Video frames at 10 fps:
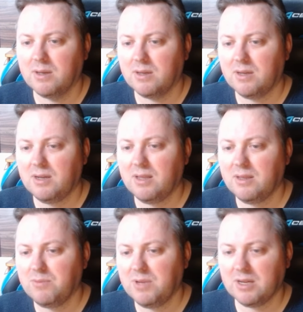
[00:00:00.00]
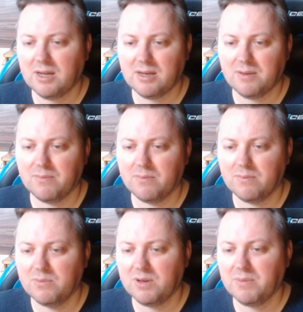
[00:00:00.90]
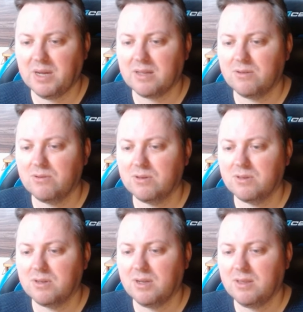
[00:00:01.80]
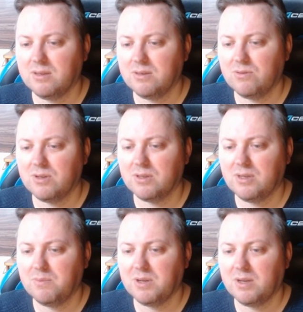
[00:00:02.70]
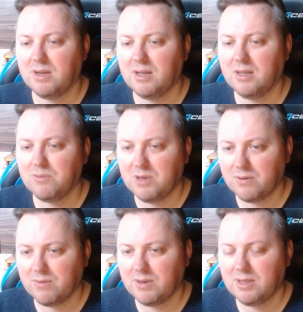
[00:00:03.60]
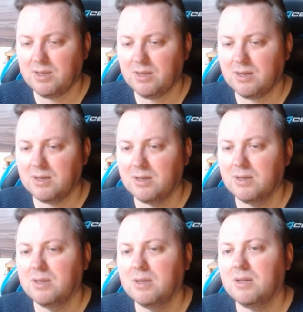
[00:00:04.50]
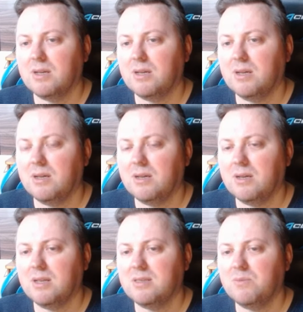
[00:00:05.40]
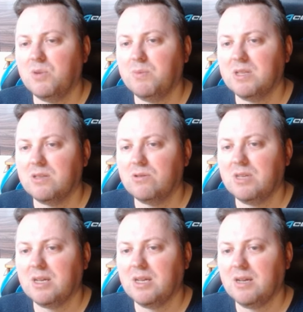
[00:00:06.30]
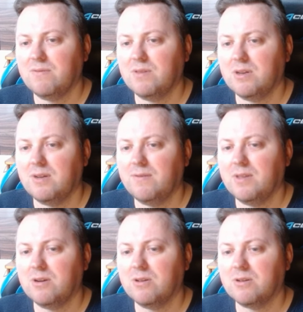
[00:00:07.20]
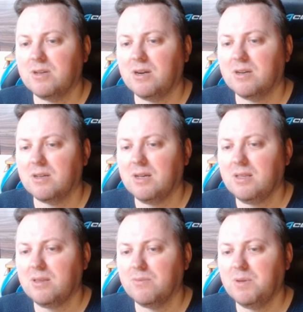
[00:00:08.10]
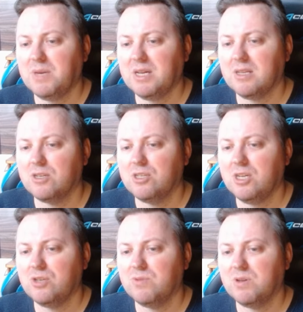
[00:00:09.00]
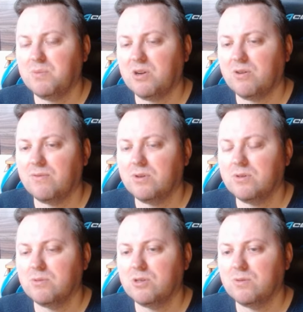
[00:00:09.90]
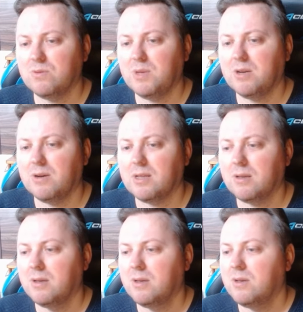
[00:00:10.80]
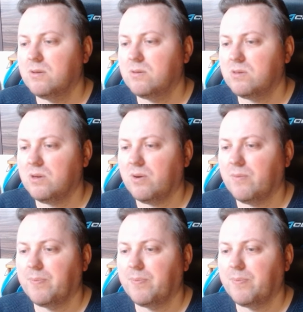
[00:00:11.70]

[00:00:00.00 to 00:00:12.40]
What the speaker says: yeah. And then we kind of bring back the rooks again. This rook is keeping an eye, and we are threatening at some moment to take, yeah, if they're not guarding, and we might exchange one pair of rooks, which would be great. So